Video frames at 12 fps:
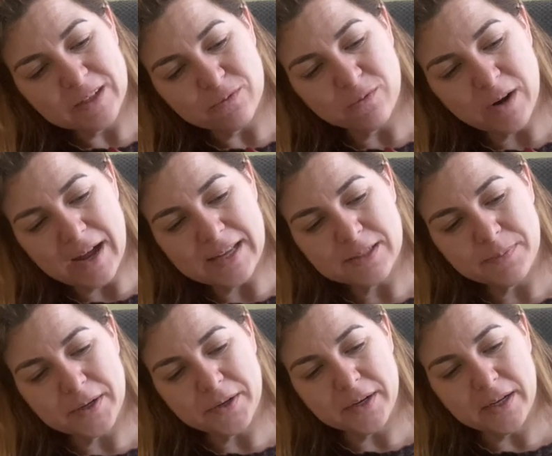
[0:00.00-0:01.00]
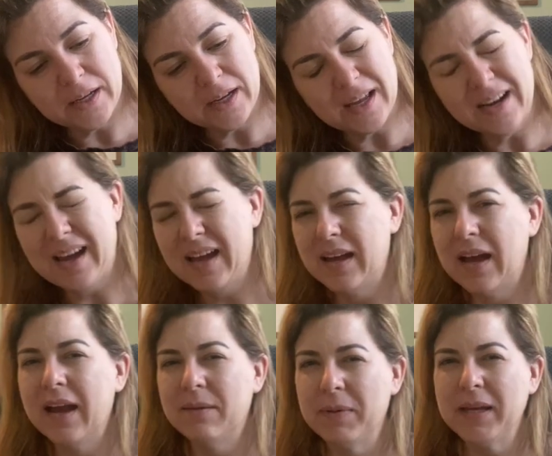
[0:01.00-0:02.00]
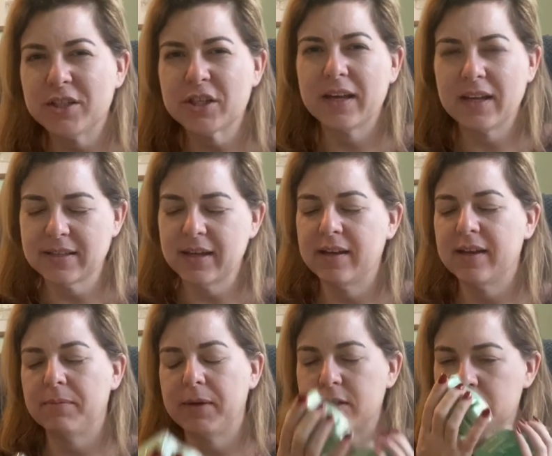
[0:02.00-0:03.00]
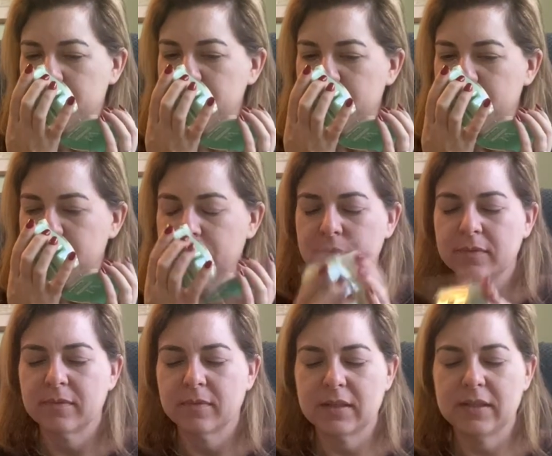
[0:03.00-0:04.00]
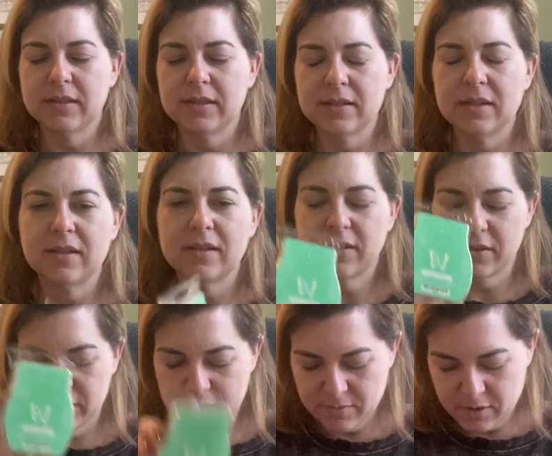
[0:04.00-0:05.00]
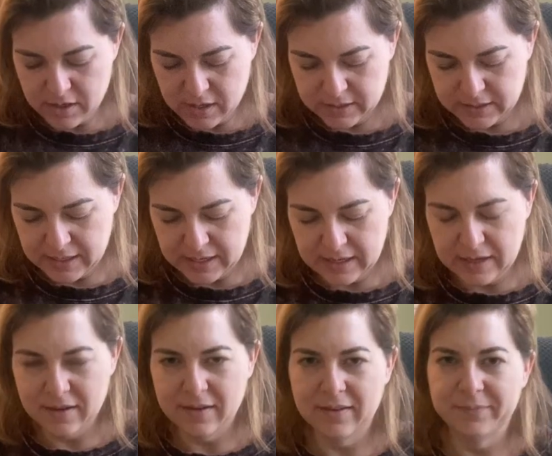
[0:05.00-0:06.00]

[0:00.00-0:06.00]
raspberry. And peach, I guess I can get peach. This is another Summer Holiday.